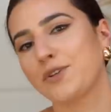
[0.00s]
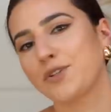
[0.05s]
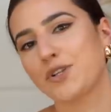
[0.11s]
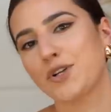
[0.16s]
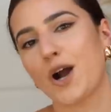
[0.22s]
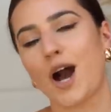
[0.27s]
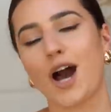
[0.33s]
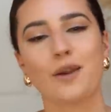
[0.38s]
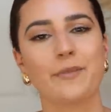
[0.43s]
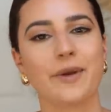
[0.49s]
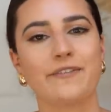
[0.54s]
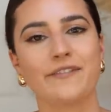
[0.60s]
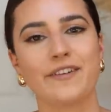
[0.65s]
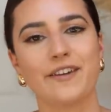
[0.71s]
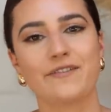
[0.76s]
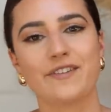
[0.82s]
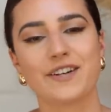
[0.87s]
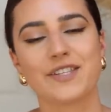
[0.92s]
those are all of my
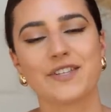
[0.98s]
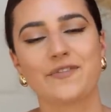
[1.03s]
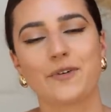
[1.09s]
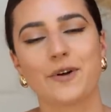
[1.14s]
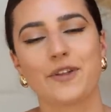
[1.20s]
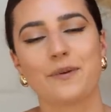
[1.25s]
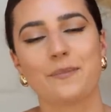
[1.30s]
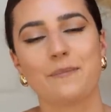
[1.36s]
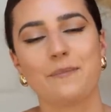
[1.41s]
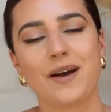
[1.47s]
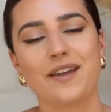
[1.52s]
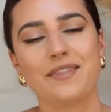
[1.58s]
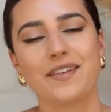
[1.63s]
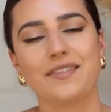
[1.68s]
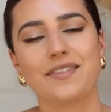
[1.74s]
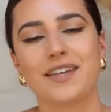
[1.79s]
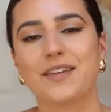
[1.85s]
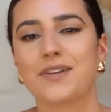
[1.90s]
favorites for the
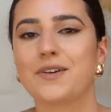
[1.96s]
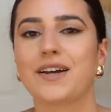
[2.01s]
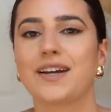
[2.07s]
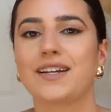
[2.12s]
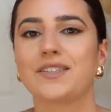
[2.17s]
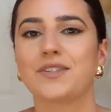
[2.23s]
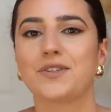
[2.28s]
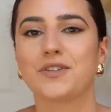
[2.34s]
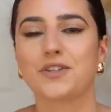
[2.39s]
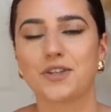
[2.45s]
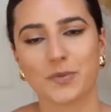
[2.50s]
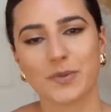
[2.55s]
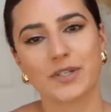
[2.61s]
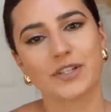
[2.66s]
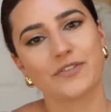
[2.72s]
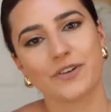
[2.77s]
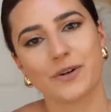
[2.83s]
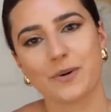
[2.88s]
month. Thank you guys so
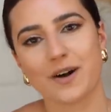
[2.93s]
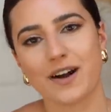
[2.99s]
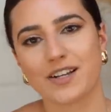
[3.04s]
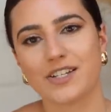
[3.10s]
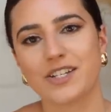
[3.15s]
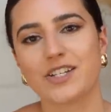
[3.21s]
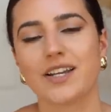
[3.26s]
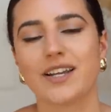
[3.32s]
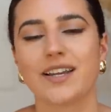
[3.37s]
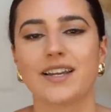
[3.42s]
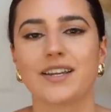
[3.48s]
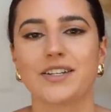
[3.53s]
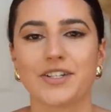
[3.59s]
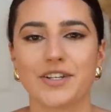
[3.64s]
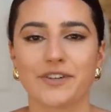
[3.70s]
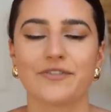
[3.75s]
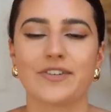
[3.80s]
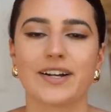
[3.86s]
much for
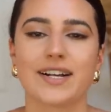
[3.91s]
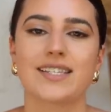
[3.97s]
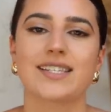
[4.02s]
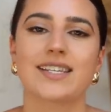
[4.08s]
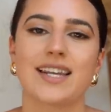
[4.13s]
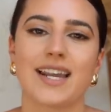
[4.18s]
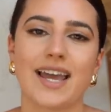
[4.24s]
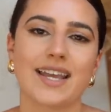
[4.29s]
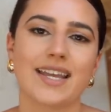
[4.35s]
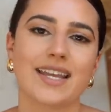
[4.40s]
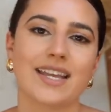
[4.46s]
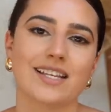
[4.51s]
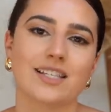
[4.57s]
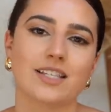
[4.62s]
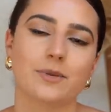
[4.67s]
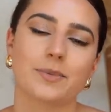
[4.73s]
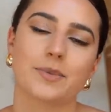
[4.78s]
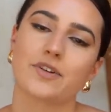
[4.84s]
watching. Don't forget to like
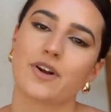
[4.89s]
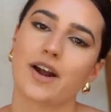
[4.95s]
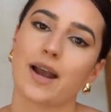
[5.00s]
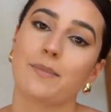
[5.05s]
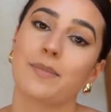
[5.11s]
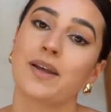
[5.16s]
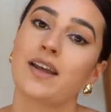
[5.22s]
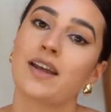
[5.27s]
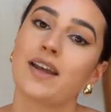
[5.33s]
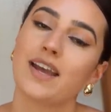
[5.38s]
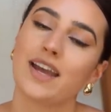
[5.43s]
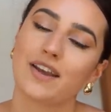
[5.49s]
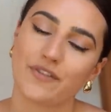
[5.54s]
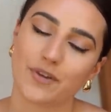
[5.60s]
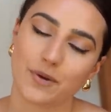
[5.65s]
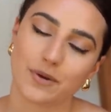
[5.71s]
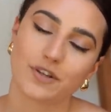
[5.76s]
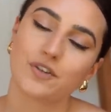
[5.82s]
and subscribe
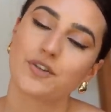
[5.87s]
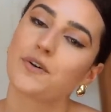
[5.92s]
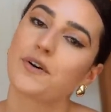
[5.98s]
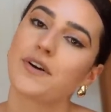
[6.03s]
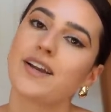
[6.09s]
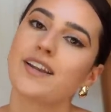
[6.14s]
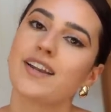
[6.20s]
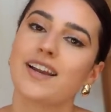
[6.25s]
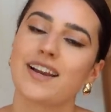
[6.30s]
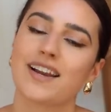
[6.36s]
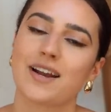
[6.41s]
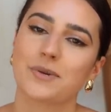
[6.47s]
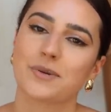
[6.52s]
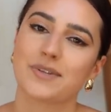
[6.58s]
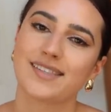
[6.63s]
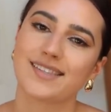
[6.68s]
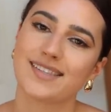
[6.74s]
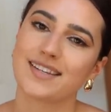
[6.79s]
if you enjoyed, and I
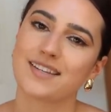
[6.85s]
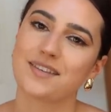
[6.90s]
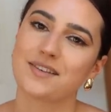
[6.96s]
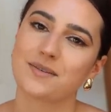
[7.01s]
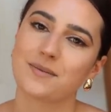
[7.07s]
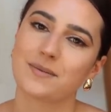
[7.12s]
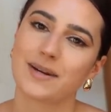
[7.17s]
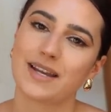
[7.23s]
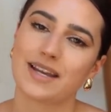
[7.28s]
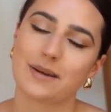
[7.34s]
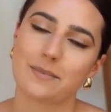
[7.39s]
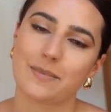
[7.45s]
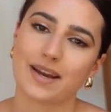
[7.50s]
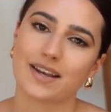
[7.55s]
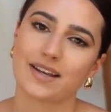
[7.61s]
will see you in my